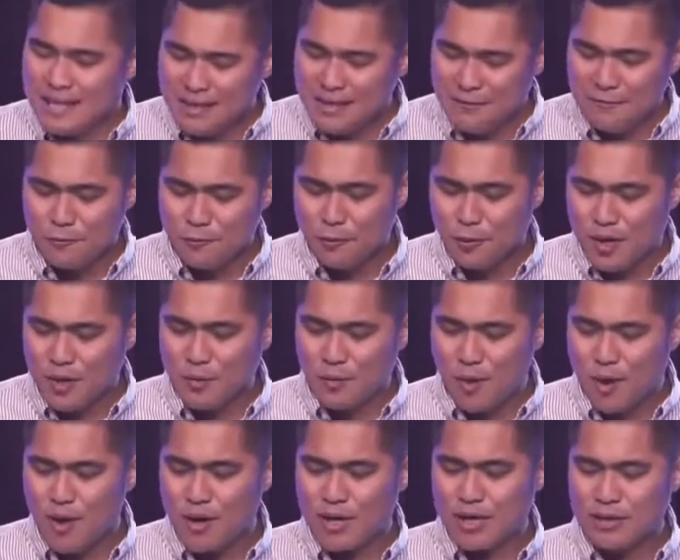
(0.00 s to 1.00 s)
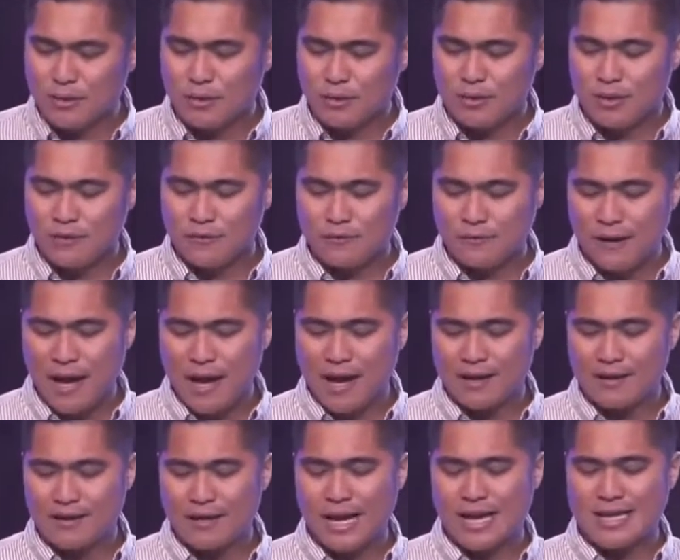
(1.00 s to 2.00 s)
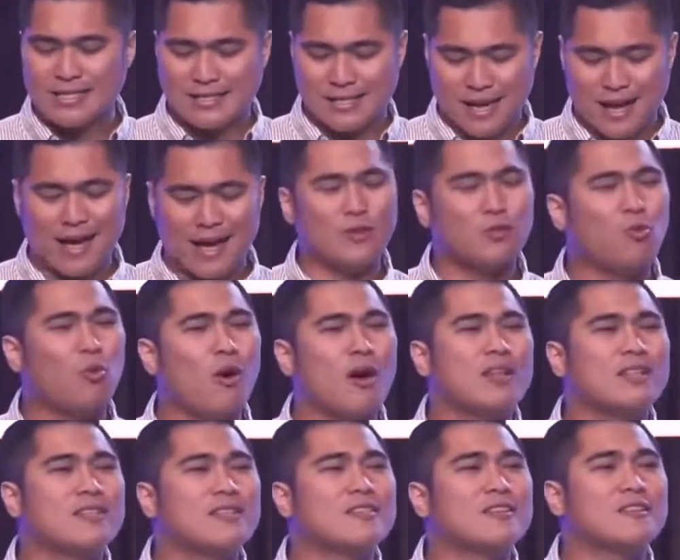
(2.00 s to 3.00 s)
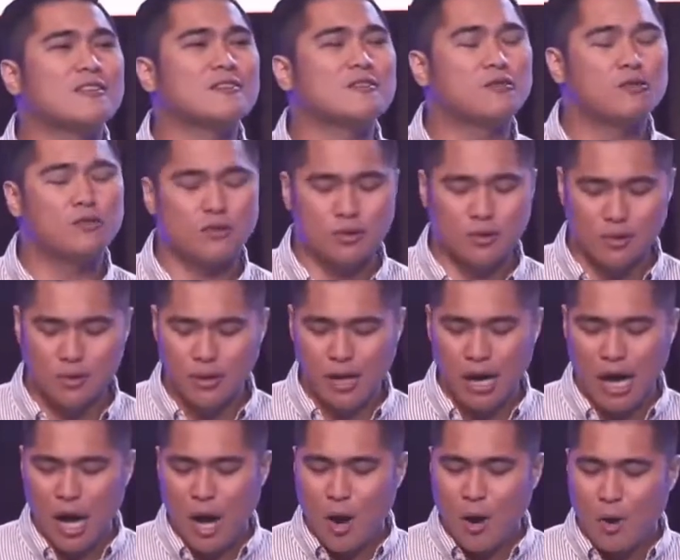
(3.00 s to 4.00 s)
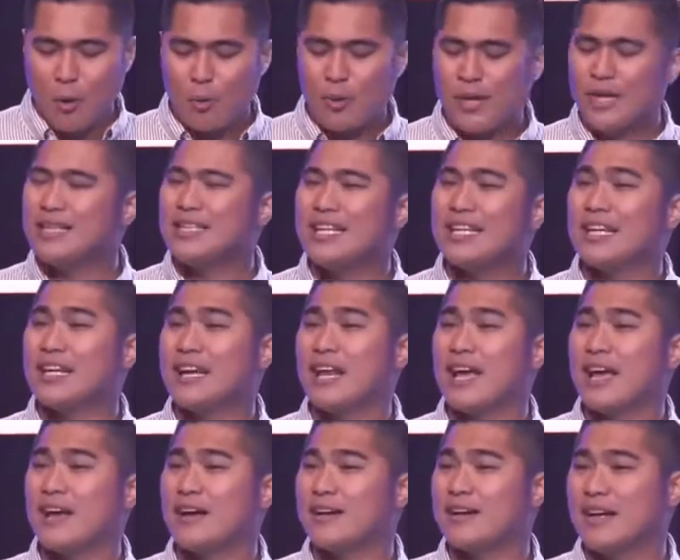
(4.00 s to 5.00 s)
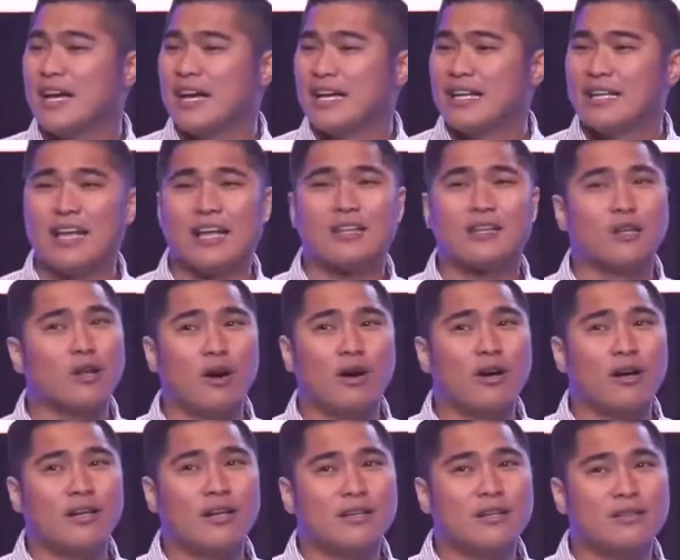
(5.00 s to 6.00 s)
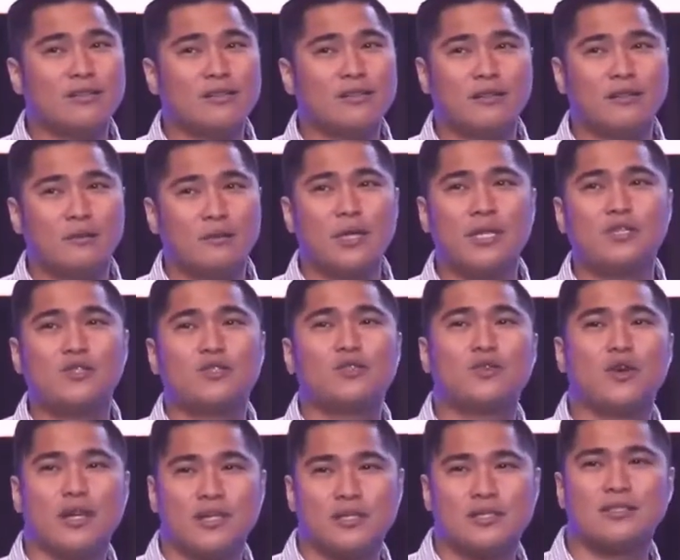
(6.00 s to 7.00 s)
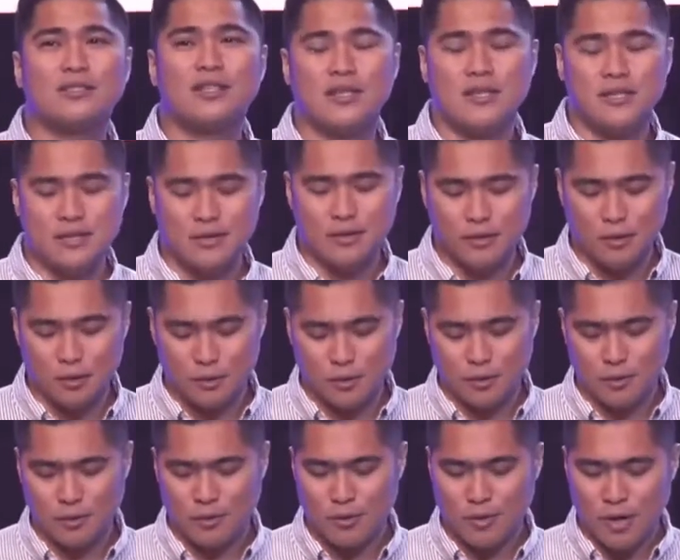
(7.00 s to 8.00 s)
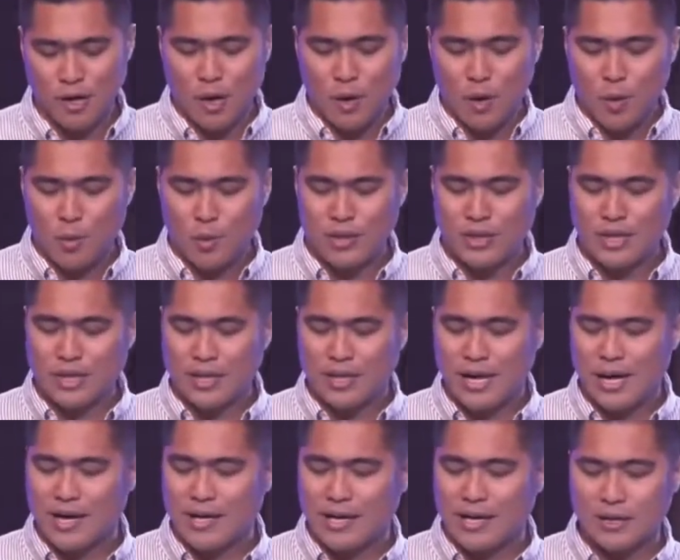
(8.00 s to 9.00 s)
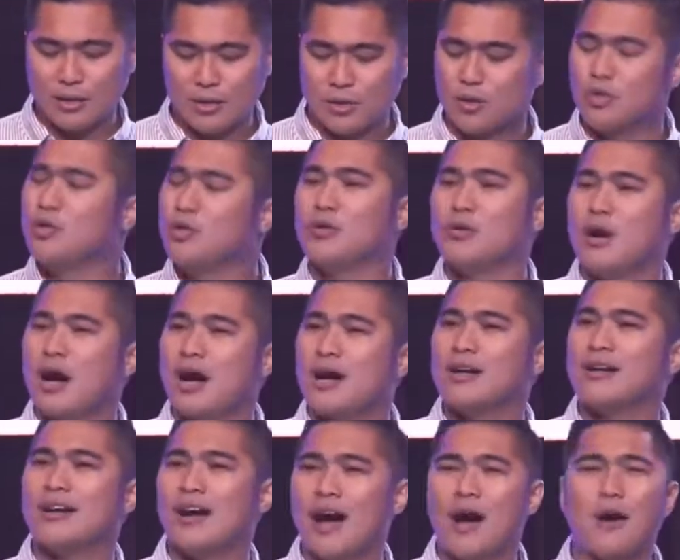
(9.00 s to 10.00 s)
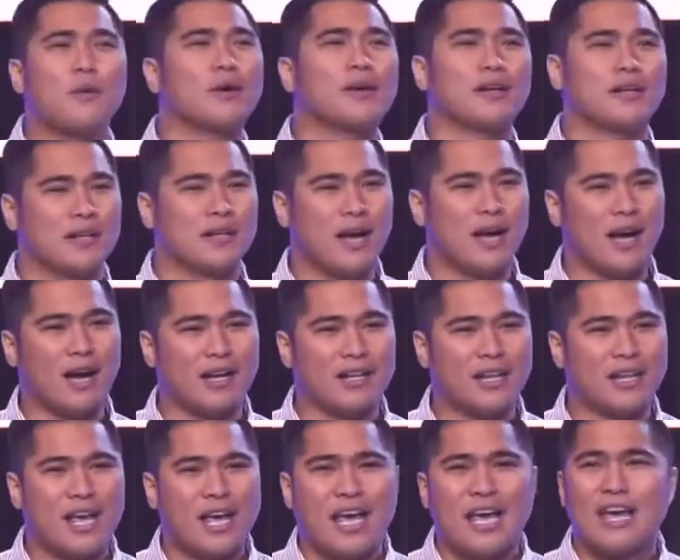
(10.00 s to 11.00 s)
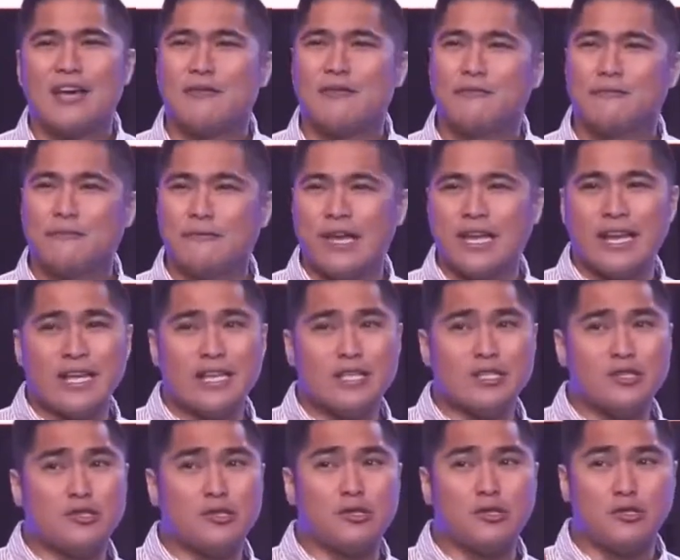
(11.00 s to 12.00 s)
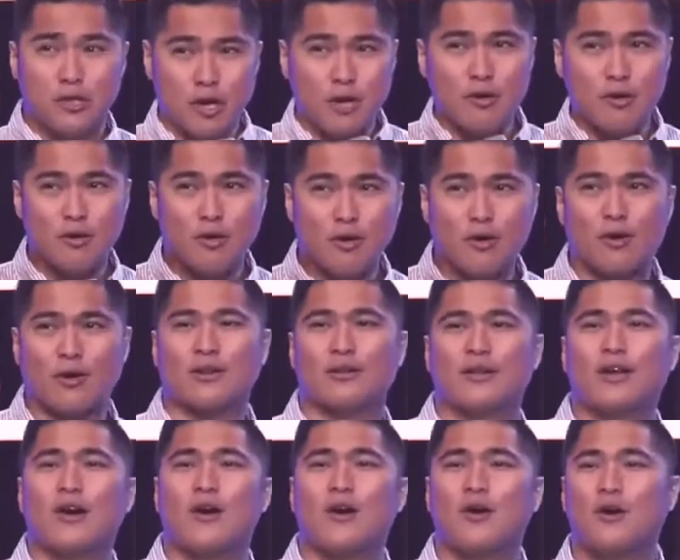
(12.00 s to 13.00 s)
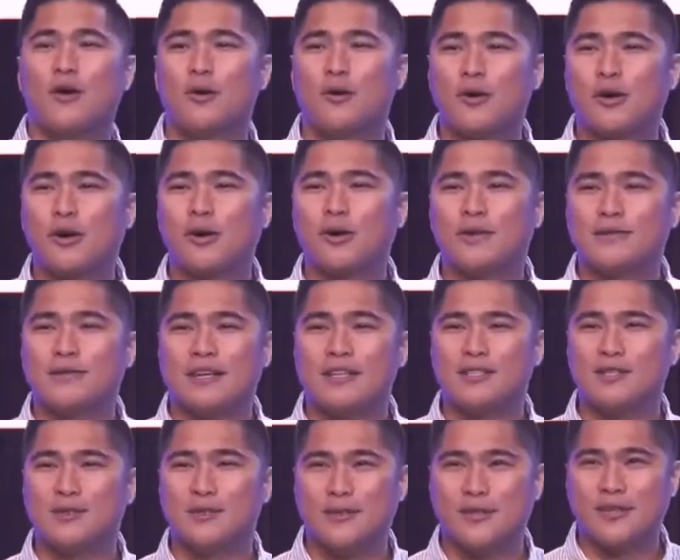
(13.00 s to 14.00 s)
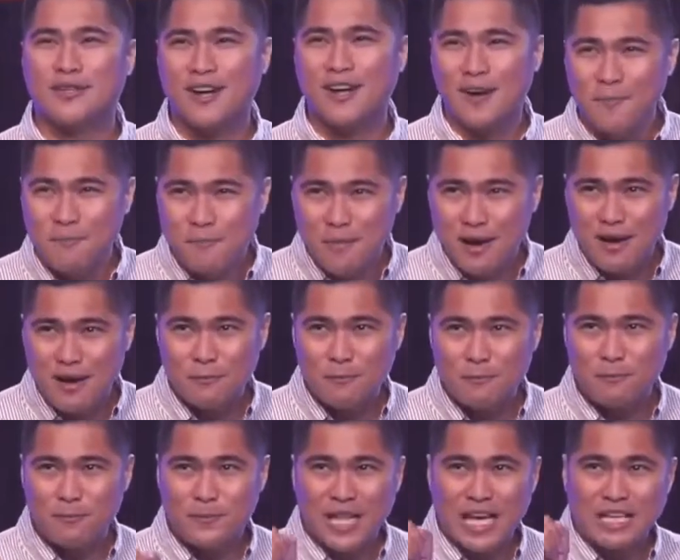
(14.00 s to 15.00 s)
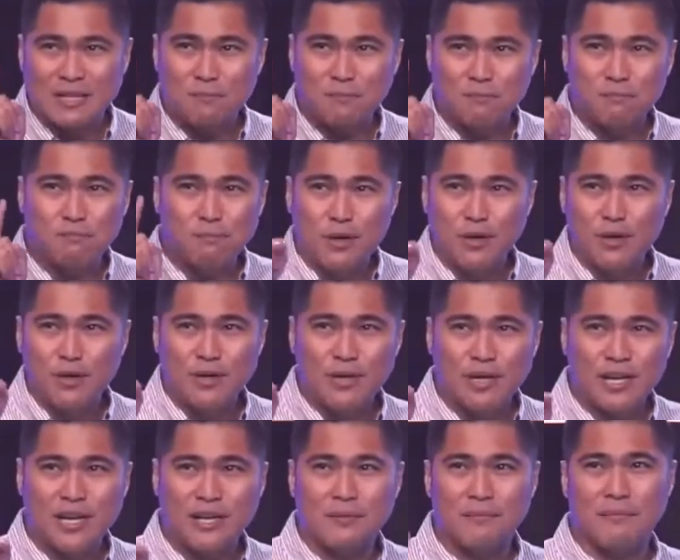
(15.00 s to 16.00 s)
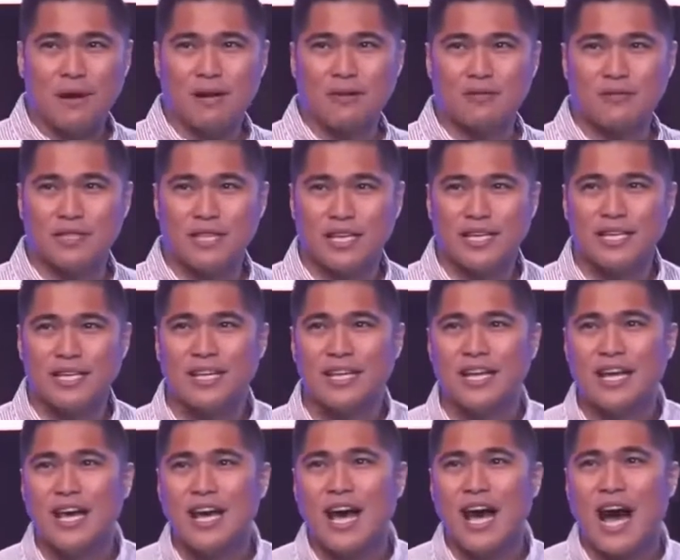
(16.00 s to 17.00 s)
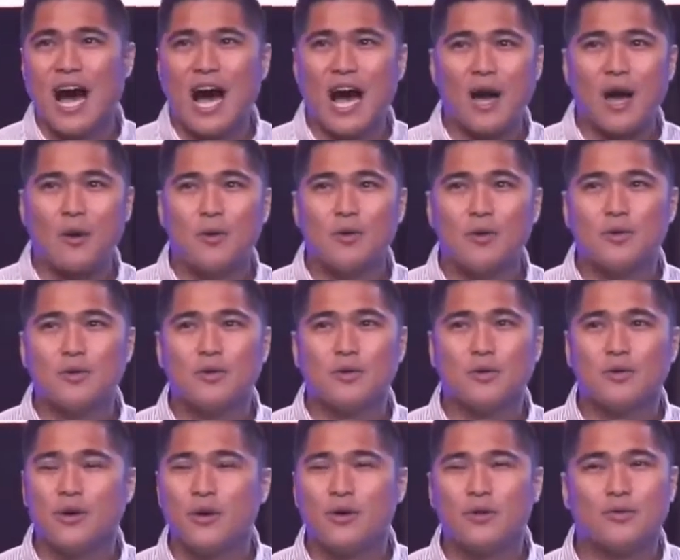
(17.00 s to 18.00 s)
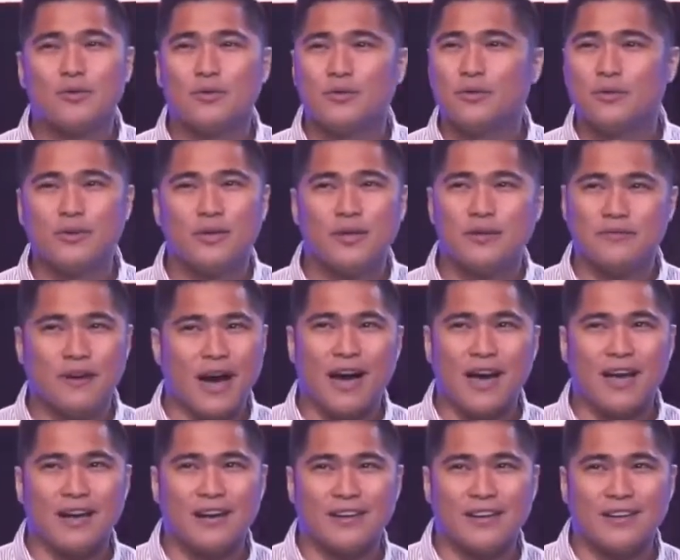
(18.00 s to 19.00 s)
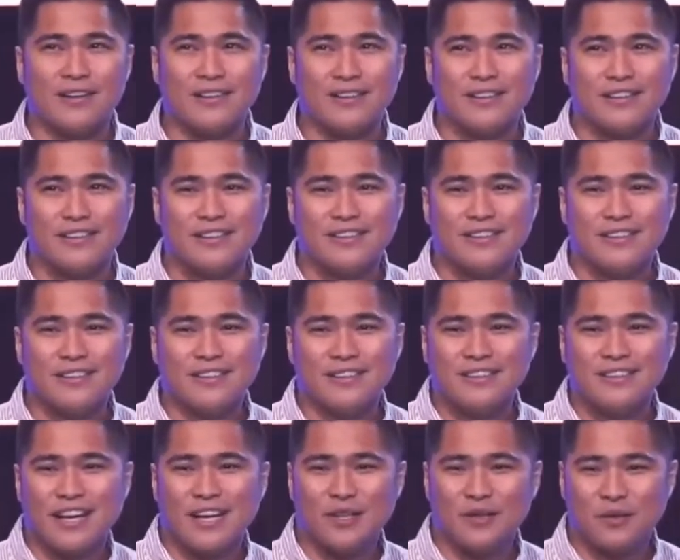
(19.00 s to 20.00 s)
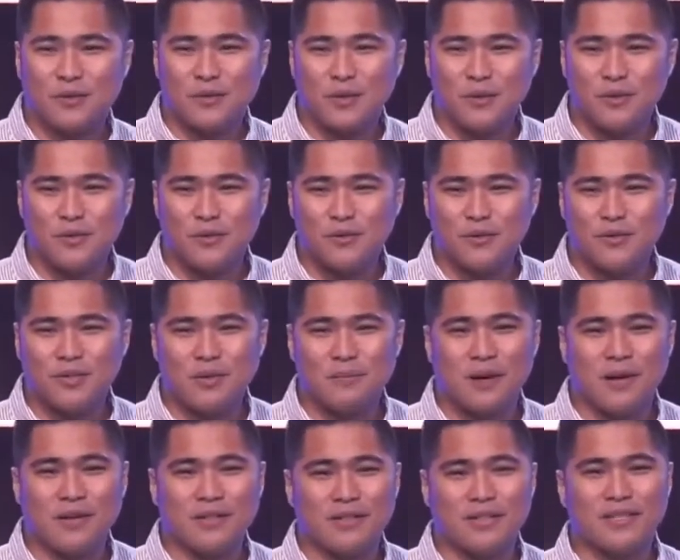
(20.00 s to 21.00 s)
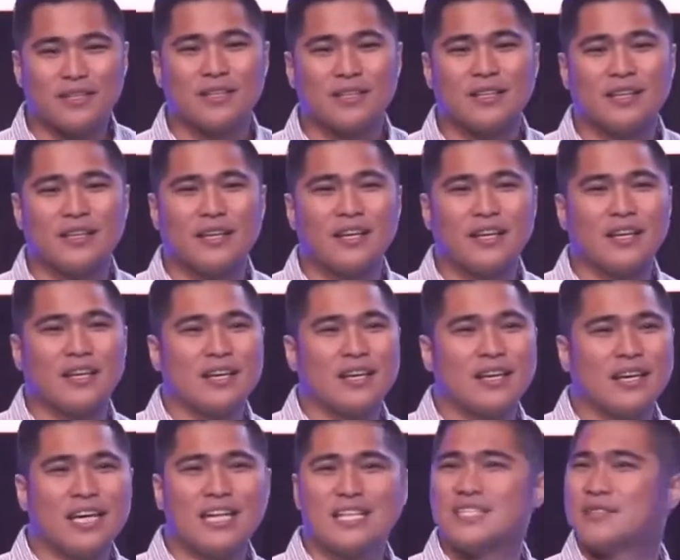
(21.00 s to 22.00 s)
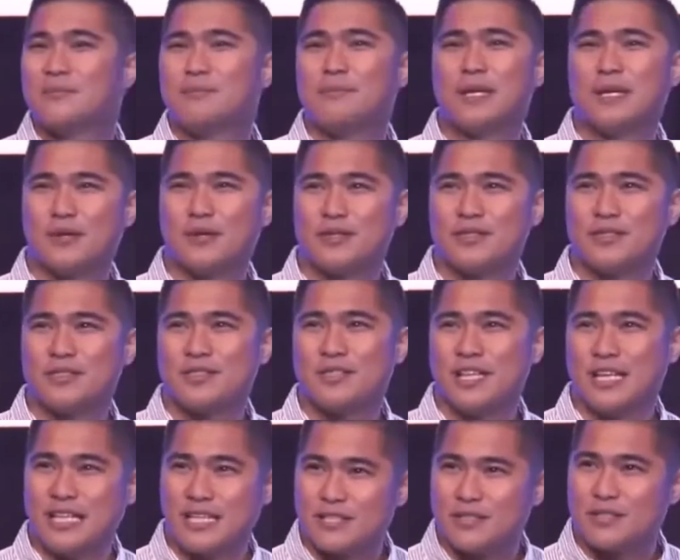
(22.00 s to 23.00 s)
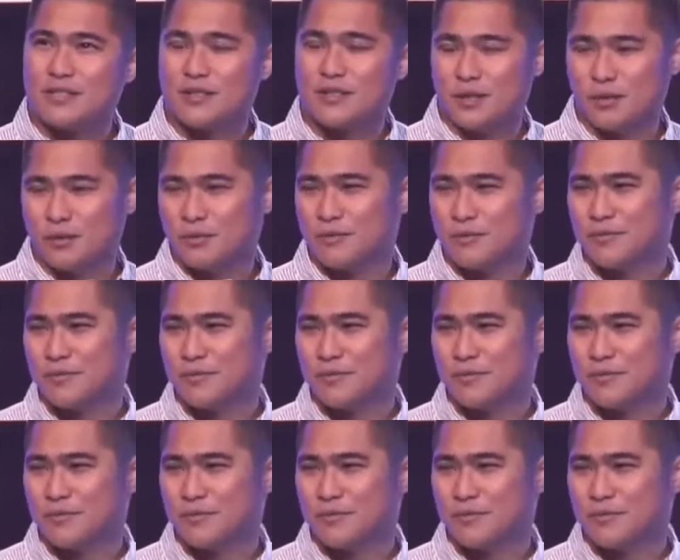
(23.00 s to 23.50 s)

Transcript: if we walk into the fire as God wants us to, we declare that, Lord, we trust in you. We declare that you are our God. If it is you, Lord, who called us to come out that burning mountain, I will go through the fire and go through the mountain. It's because it's you.